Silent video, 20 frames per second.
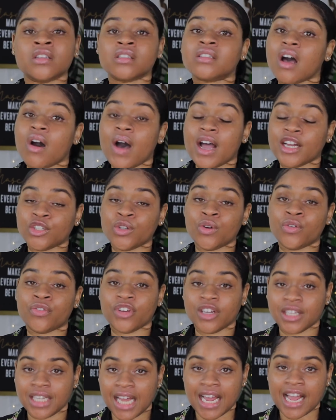So I do
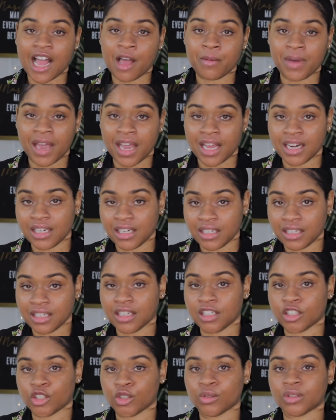feel like I paid an
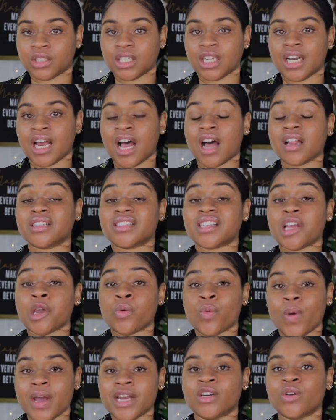additional $10 and
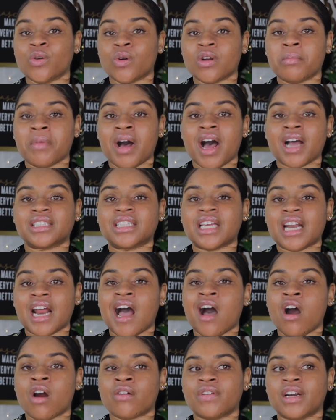waited on a box that I
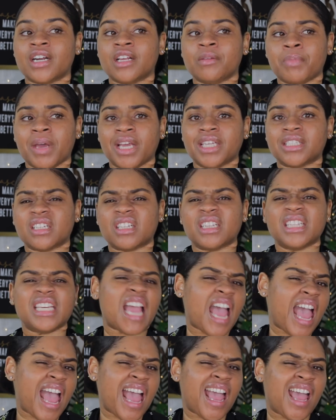already basically
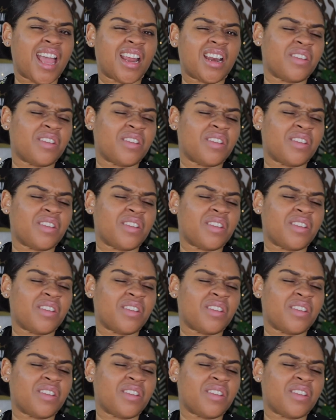had,